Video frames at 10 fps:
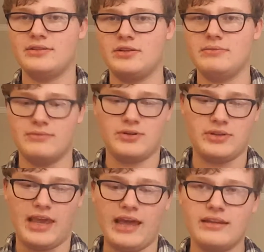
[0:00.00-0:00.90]

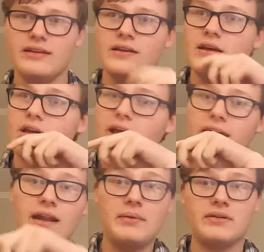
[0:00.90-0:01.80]
good cat,
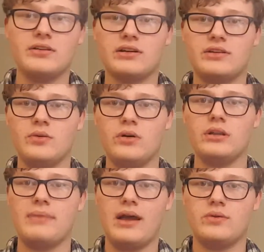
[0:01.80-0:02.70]
and I'm here to talk to you
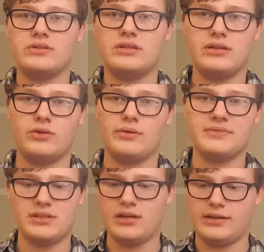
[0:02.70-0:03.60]
all about
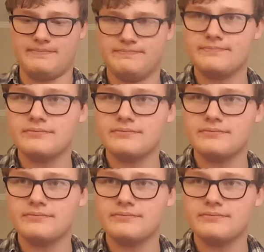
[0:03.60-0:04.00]
Grimm's Law.